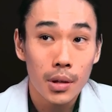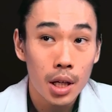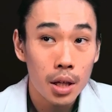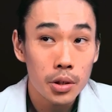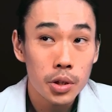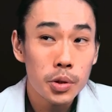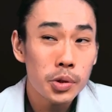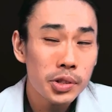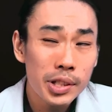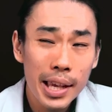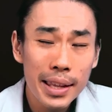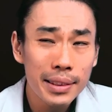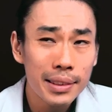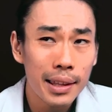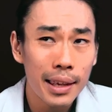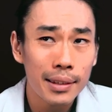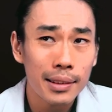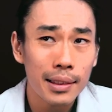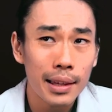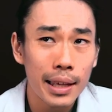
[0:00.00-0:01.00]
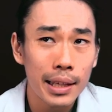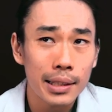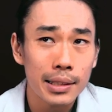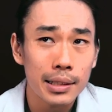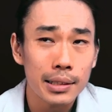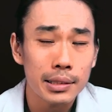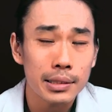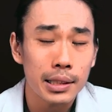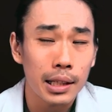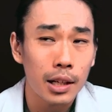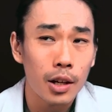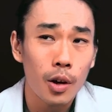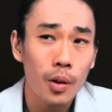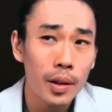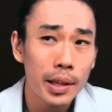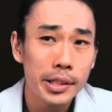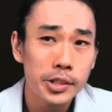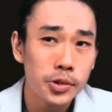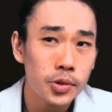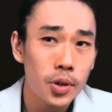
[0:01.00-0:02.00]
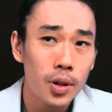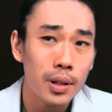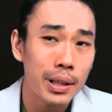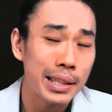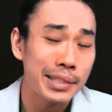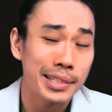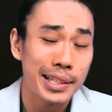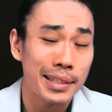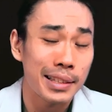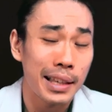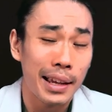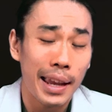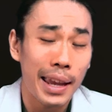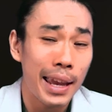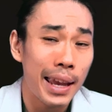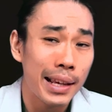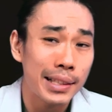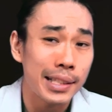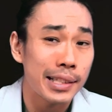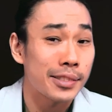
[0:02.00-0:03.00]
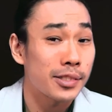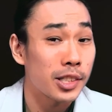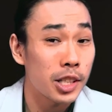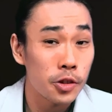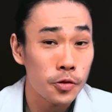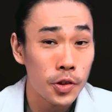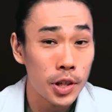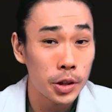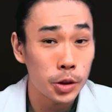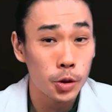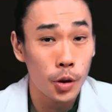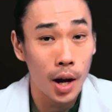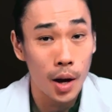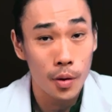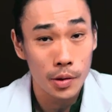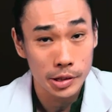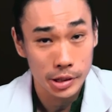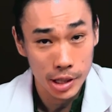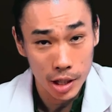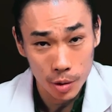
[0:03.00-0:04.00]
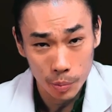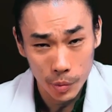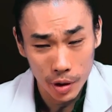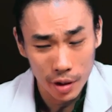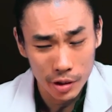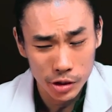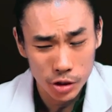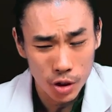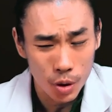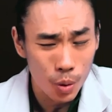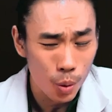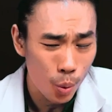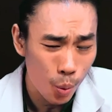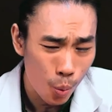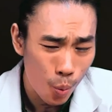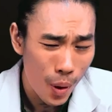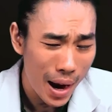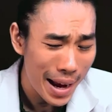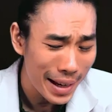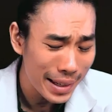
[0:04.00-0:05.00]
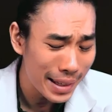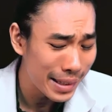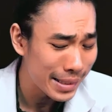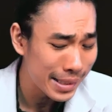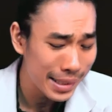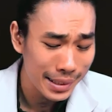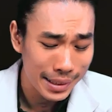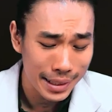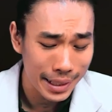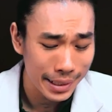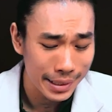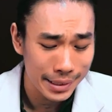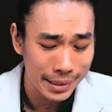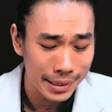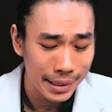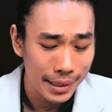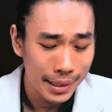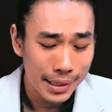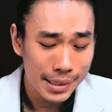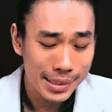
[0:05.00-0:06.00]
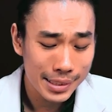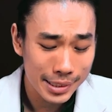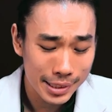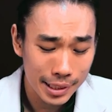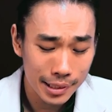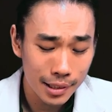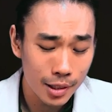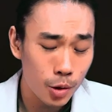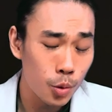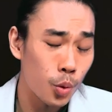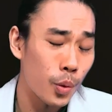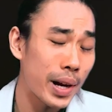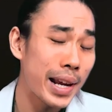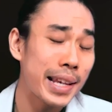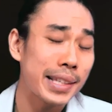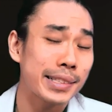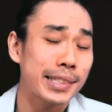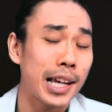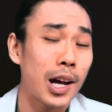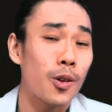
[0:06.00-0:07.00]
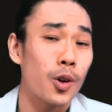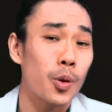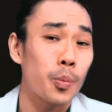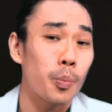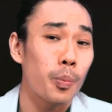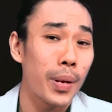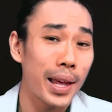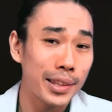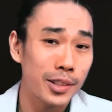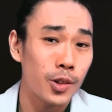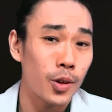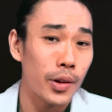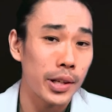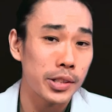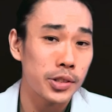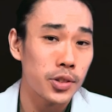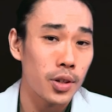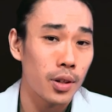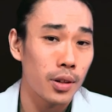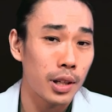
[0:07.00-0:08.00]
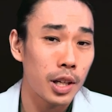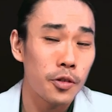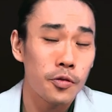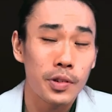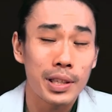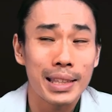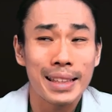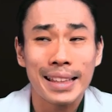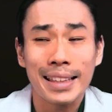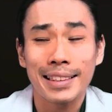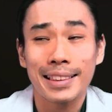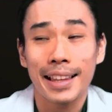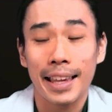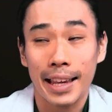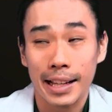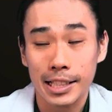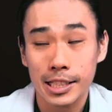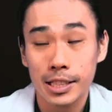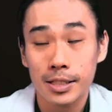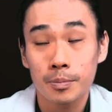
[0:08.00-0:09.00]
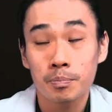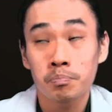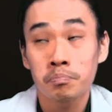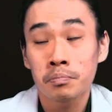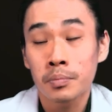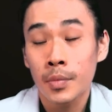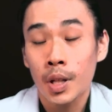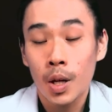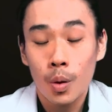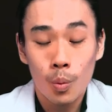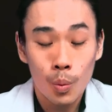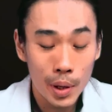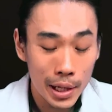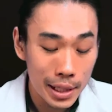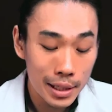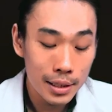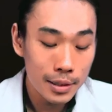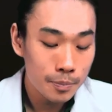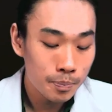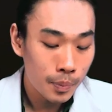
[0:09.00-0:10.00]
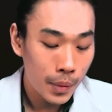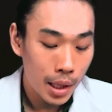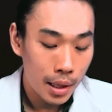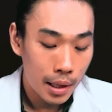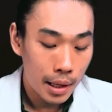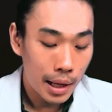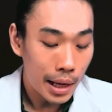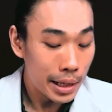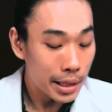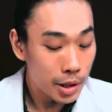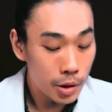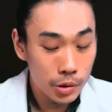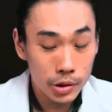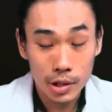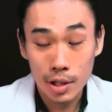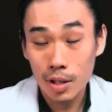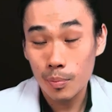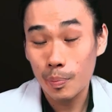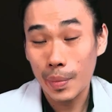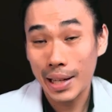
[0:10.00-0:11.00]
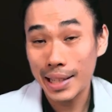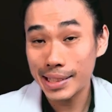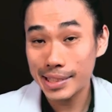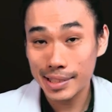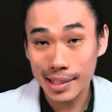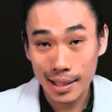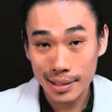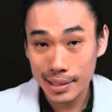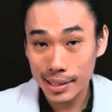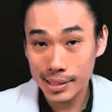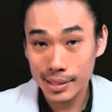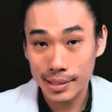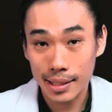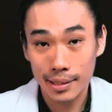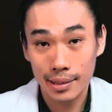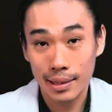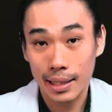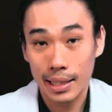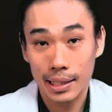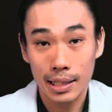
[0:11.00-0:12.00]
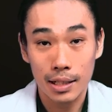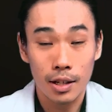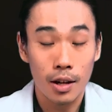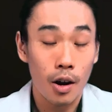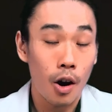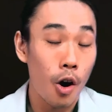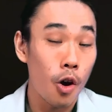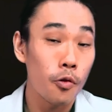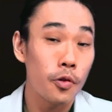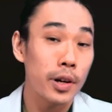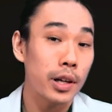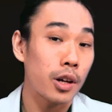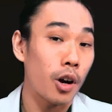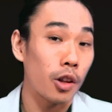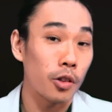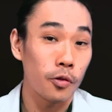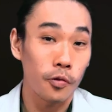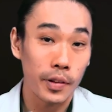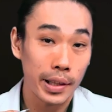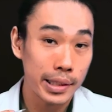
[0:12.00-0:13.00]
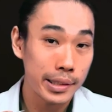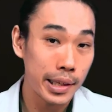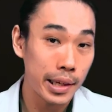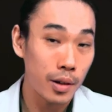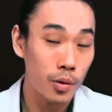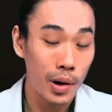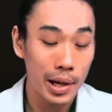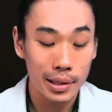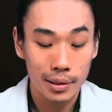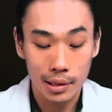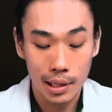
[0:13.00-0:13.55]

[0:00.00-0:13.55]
you said that like the cholesterol inside the egg is different to our serum cholesterol. Why is it like still raise our blood cholesterol if we eat eggs? Well, I know there are many studies that like over conflicting right